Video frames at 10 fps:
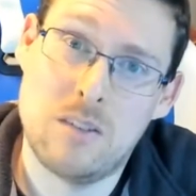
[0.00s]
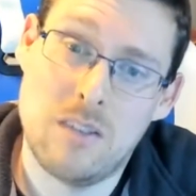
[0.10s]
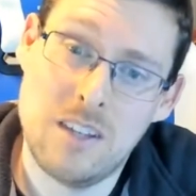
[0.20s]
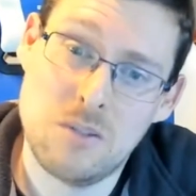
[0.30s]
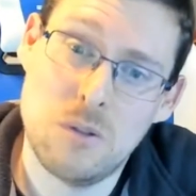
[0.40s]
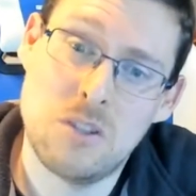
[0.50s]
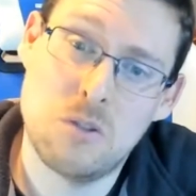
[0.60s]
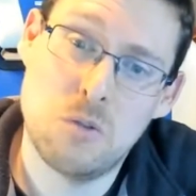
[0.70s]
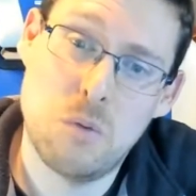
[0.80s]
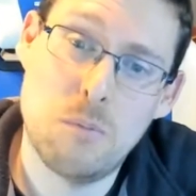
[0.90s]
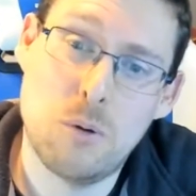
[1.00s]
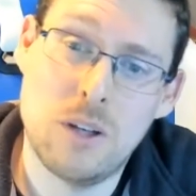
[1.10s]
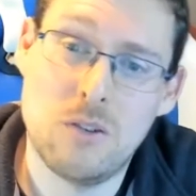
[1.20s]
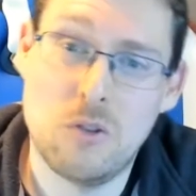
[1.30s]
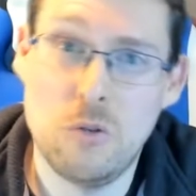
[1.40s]
this only sold
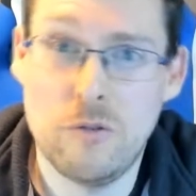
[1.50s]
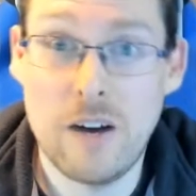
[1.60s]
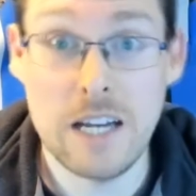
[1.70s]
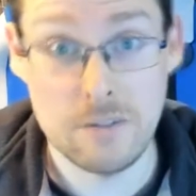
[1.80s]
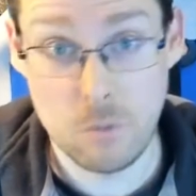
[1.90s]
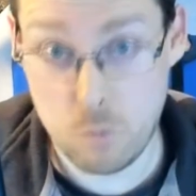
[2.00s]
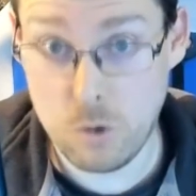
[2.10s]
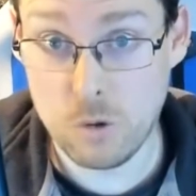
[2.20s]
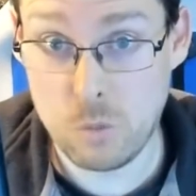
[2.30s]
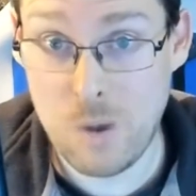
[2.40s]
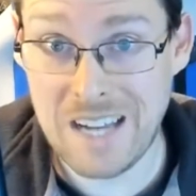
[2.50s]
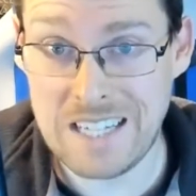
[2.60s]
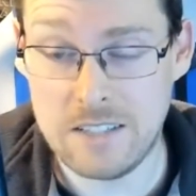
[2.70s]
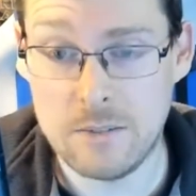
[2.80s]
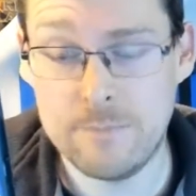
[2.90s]
1.25 worldwide.